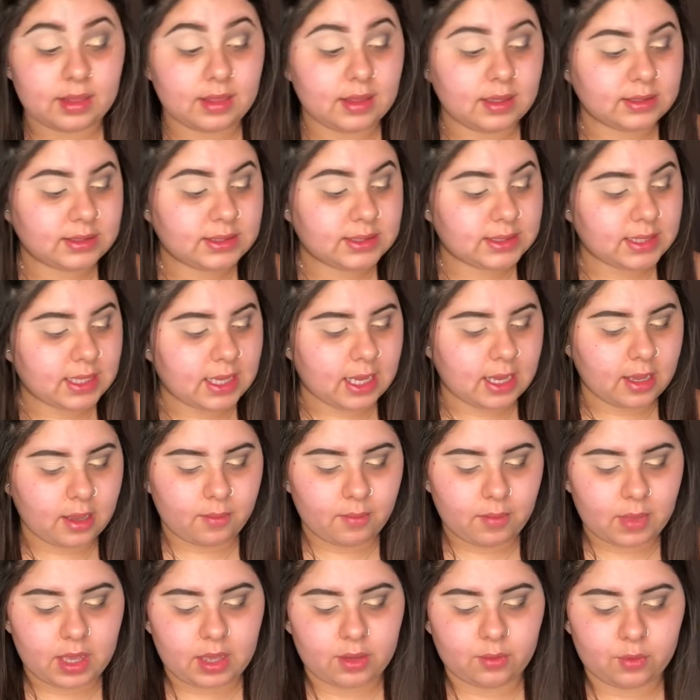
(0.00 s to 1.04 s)
this
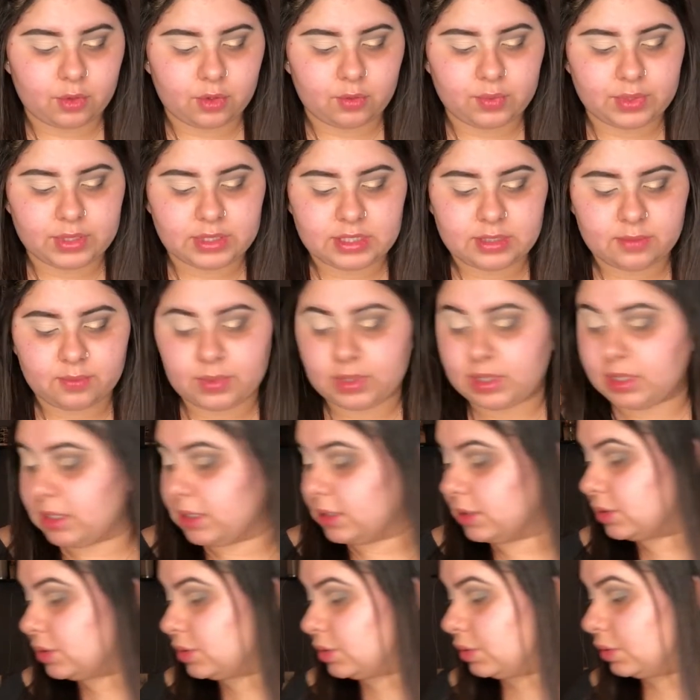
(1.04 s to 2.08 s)
time I will be dipping
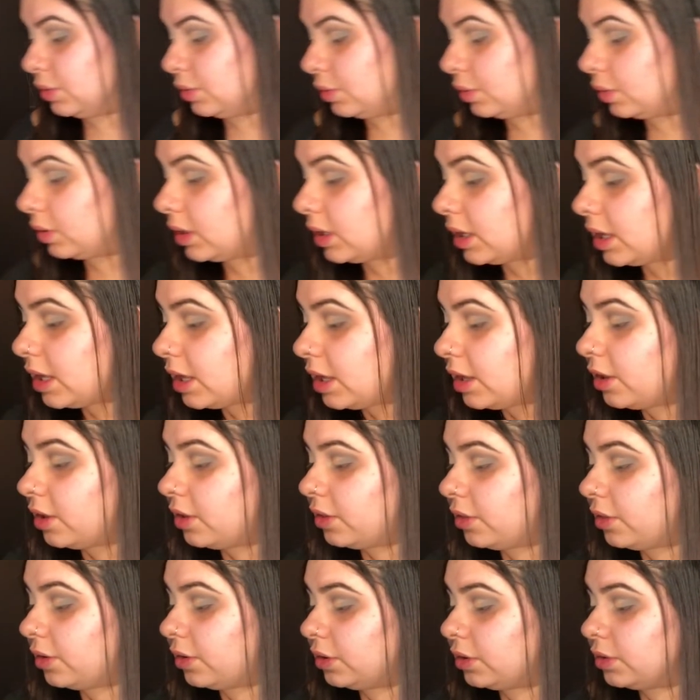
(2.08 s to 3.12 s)
into
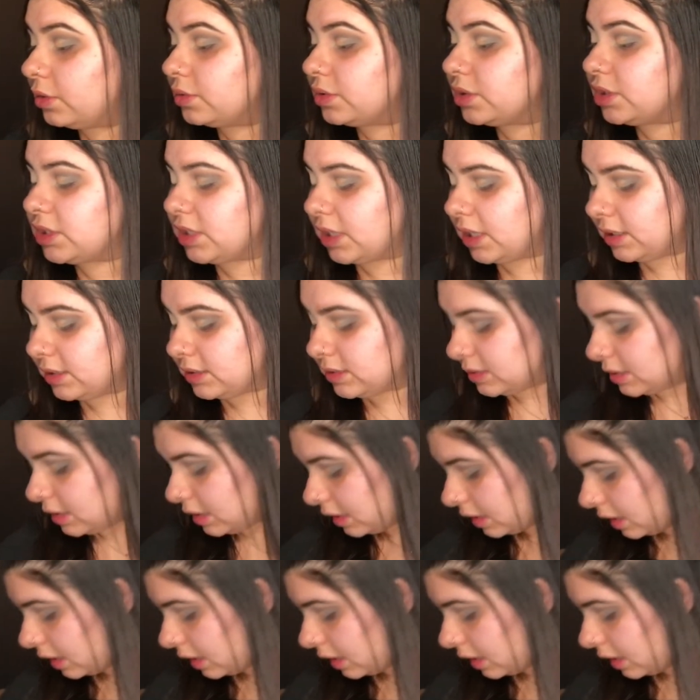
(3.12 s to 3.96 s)
the nude shades that